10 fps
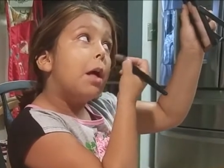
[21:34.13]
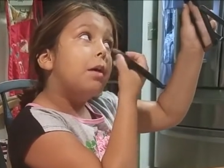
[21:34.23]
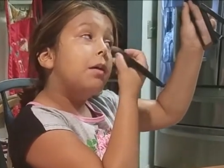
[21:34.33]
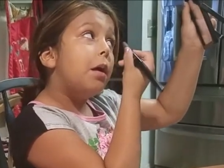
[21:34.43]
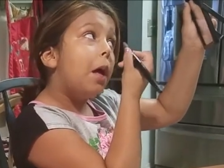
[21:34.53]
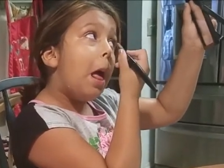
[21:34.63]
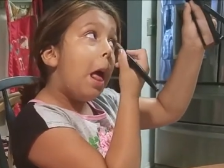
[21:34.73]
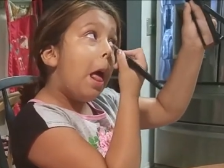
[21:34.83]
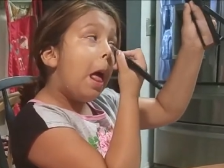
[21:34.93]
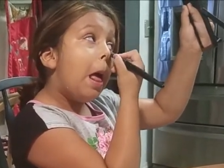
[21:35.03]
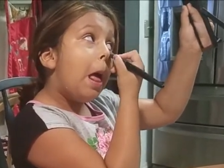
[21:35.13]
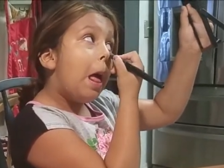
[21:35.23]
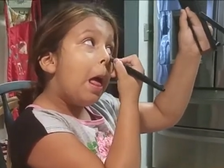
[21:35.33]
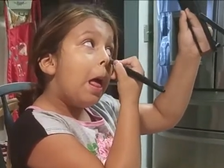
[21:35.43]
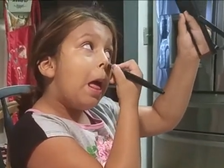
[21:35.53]
Now see how easily
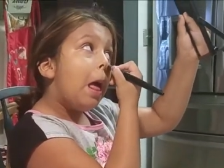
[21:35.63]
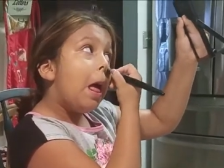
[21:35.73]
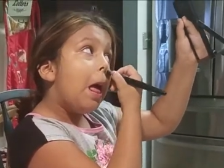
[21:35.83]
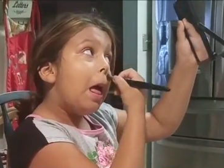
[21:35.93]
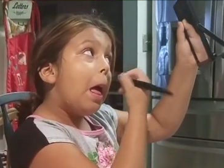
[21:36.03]
you can do it with the